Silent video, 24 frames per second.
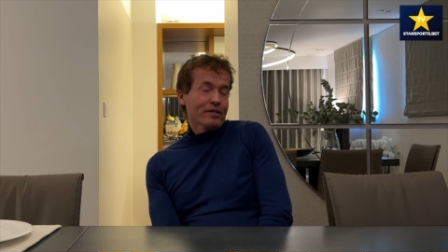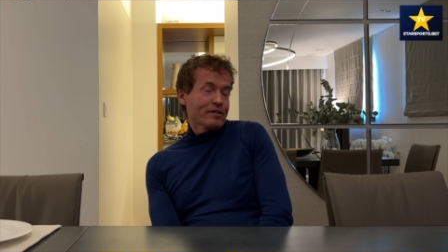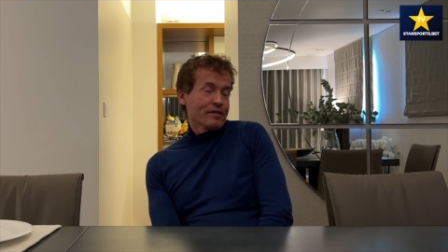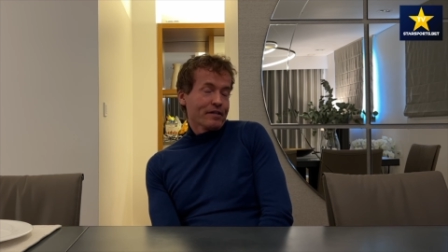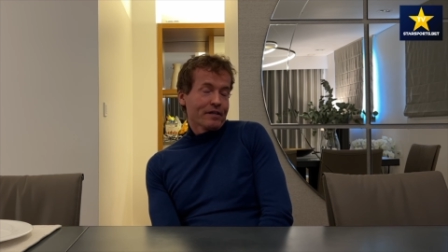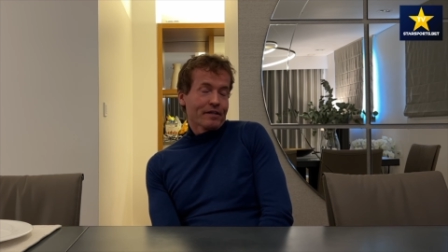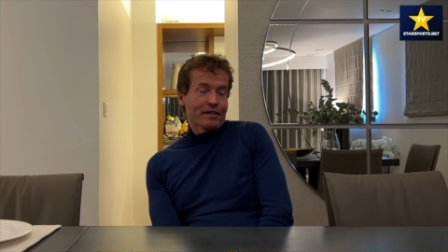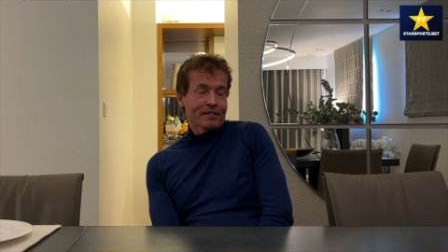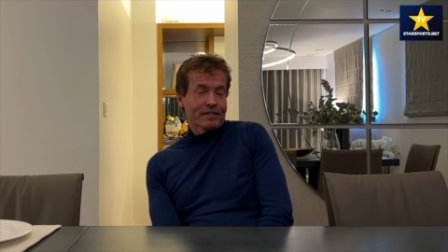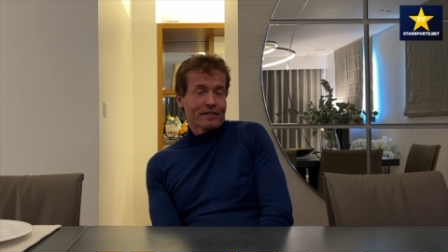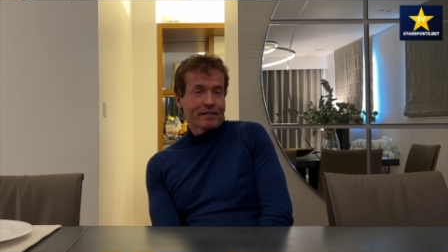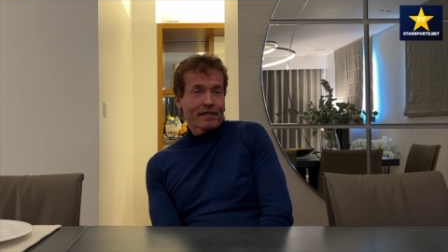
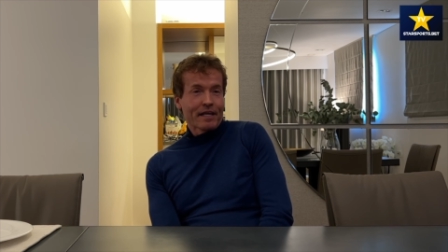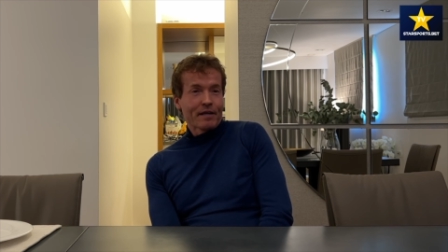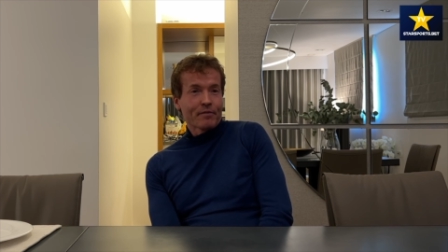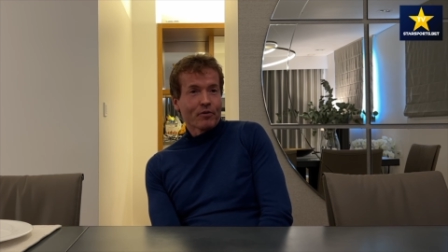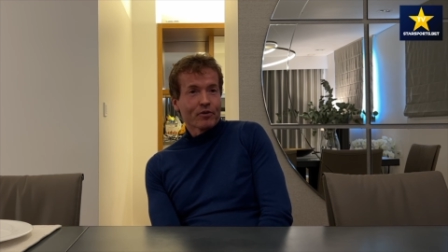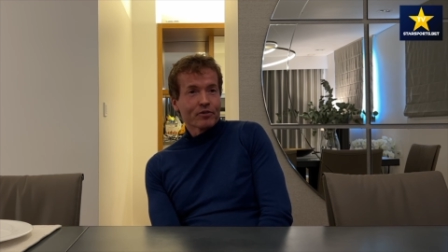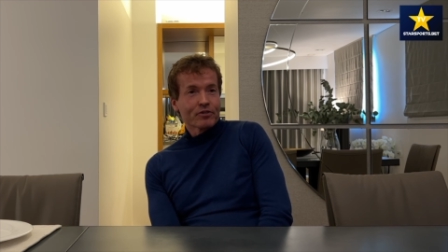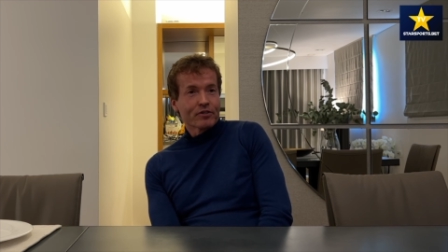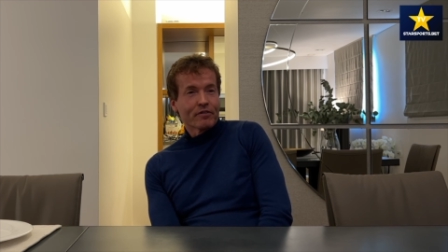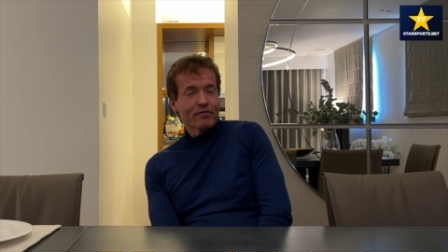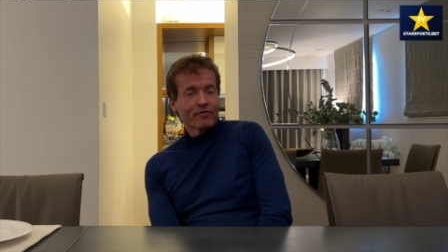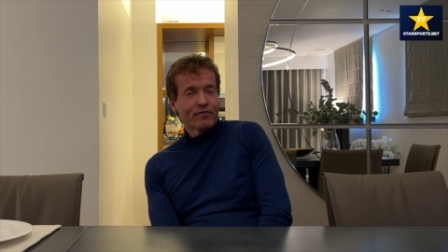say, it
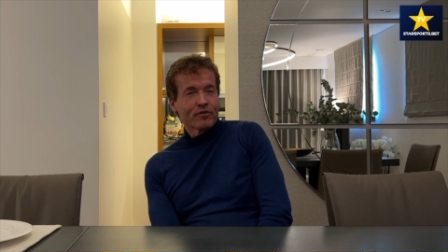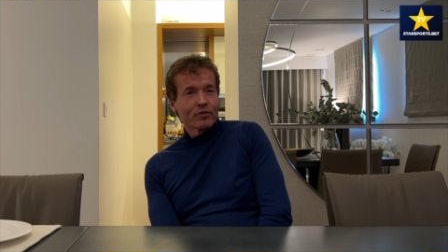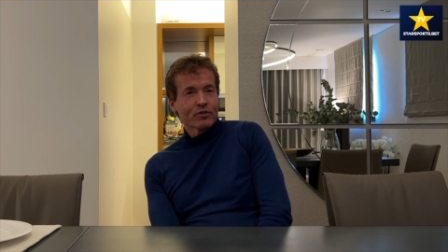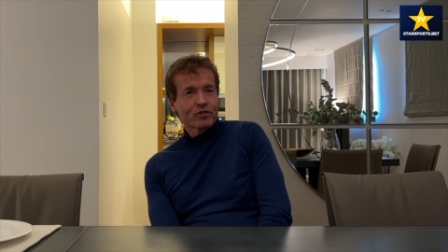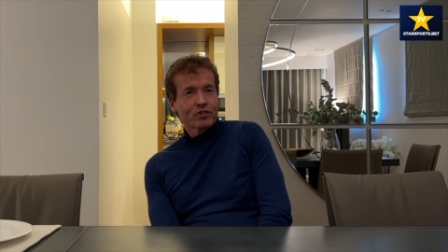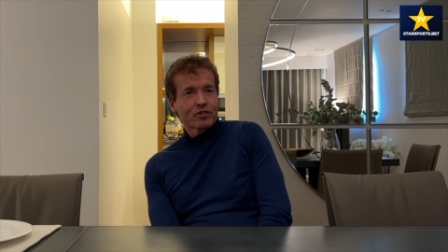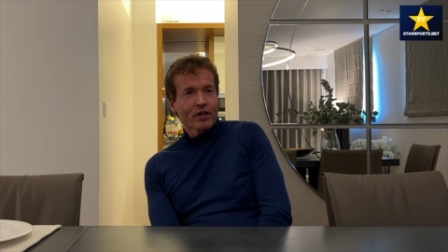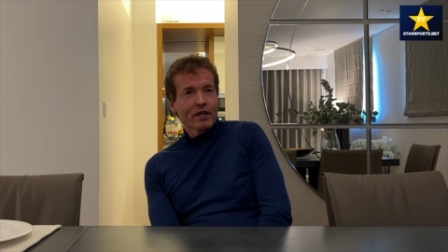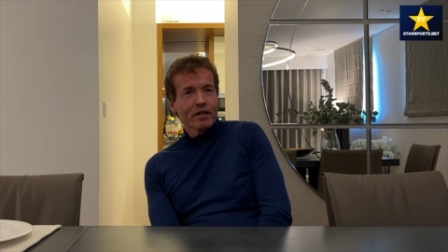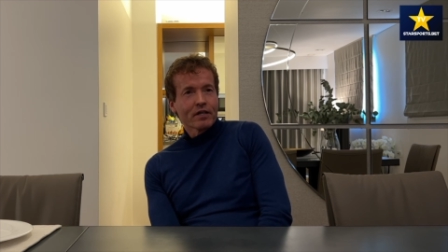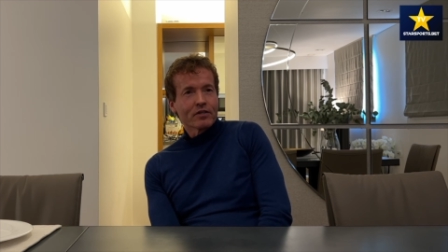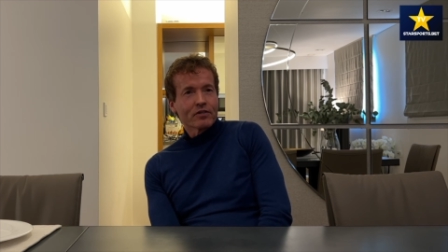wasn't enforced
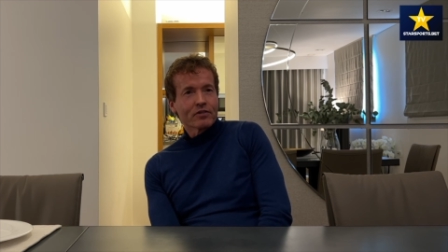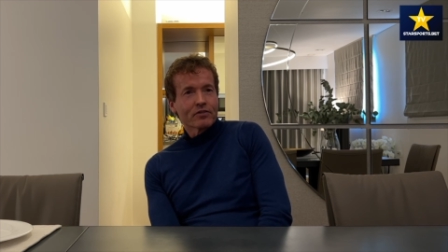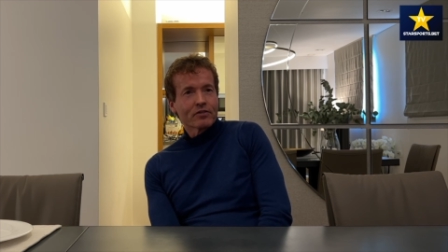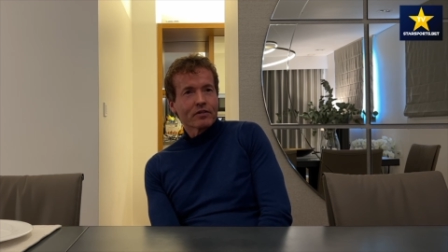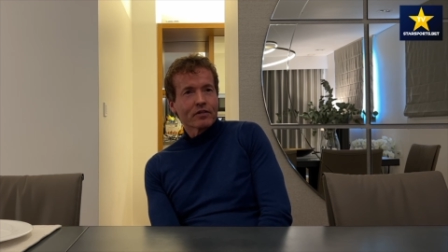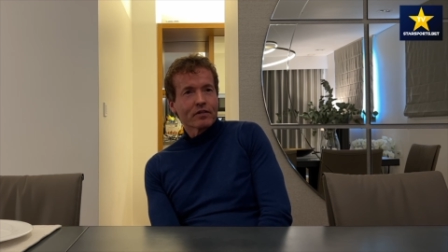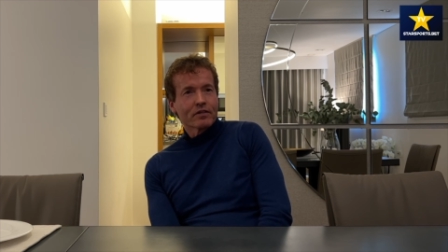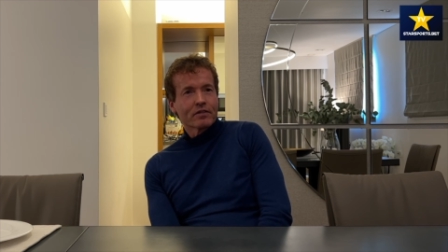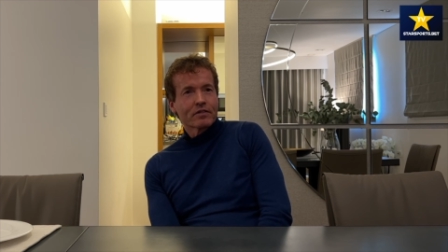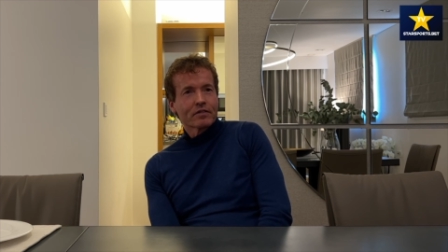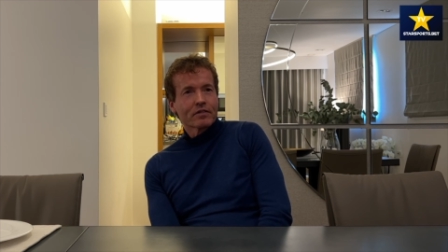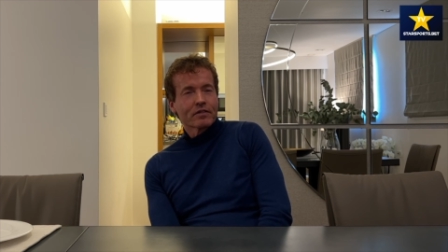change
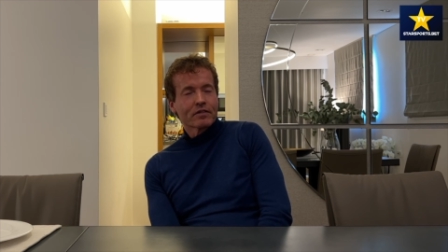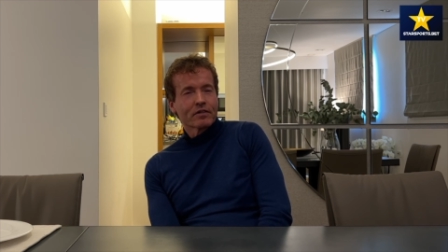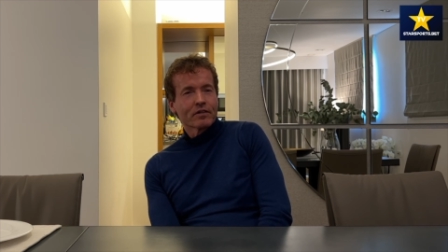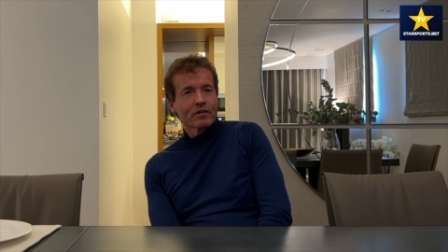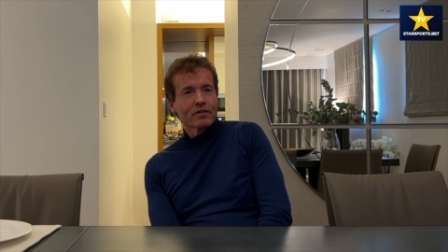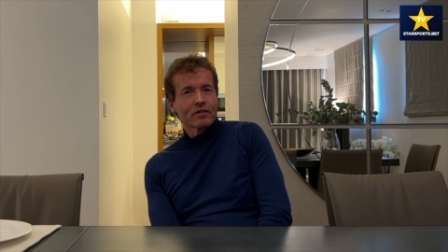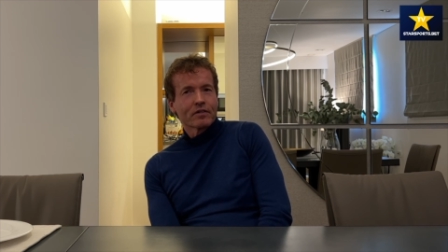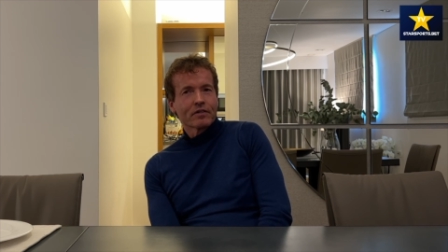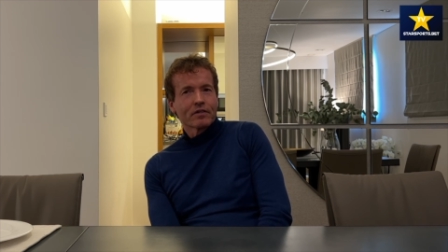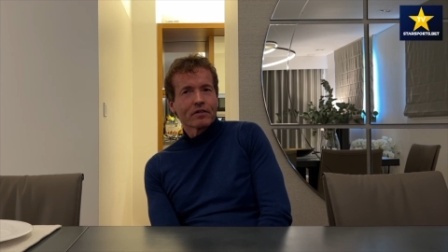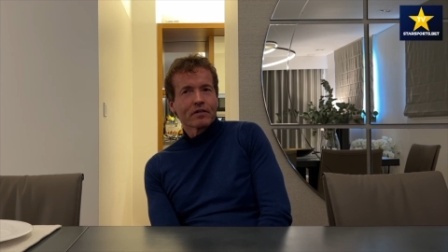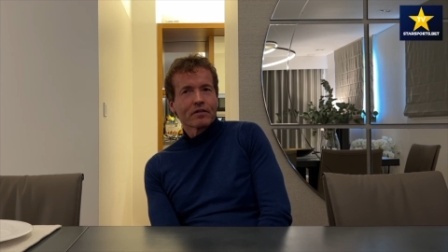
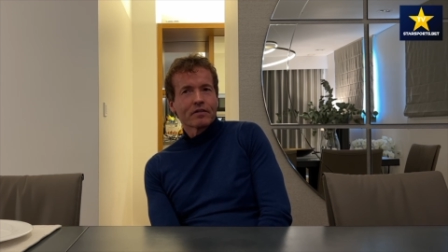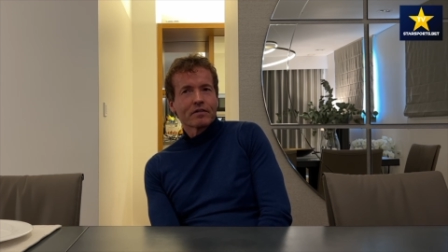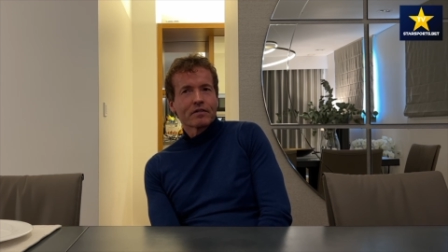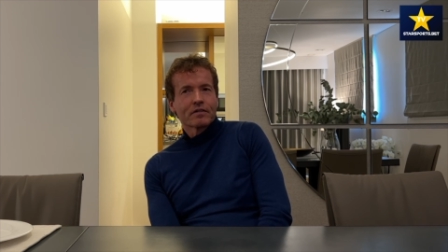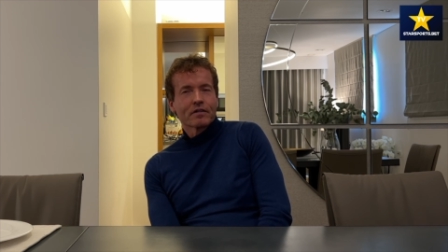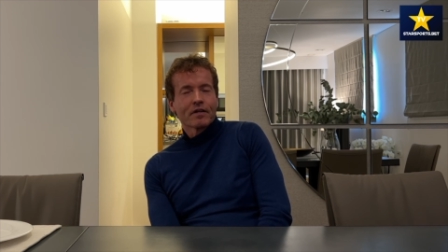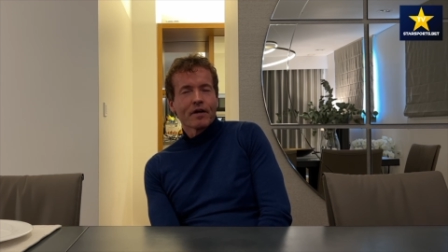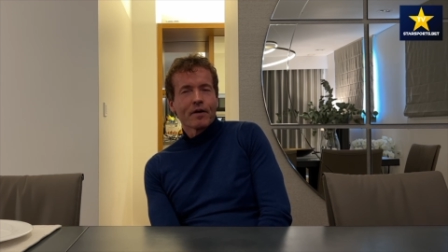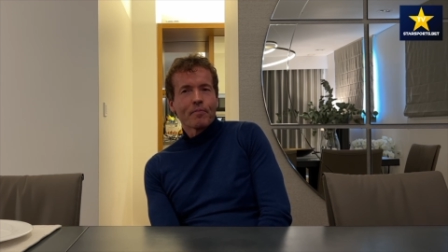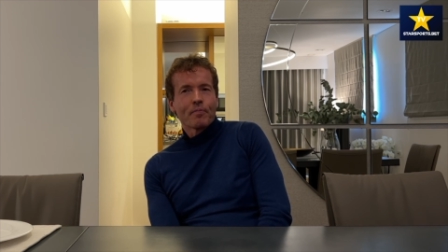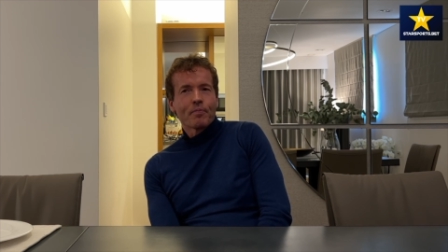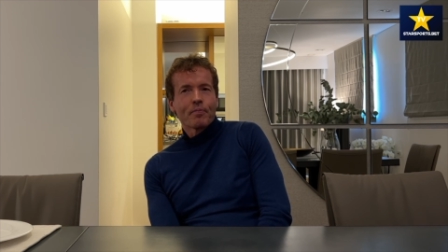
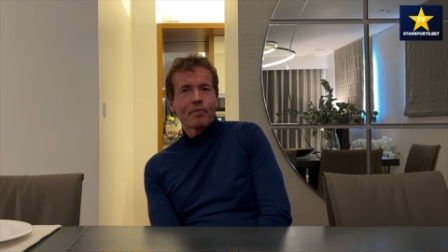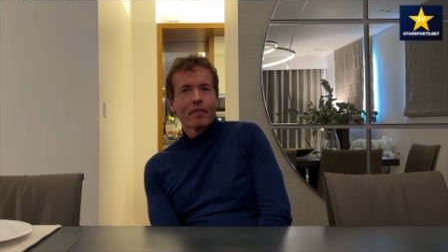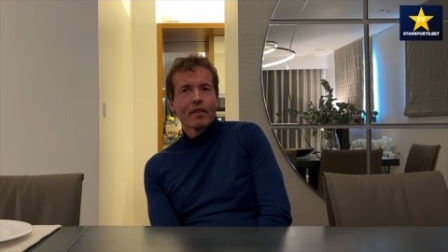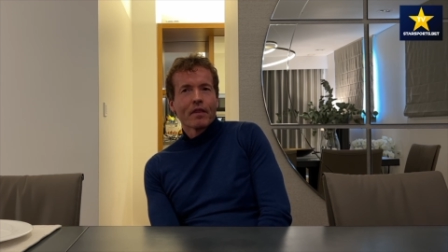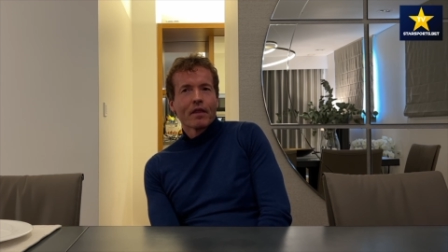that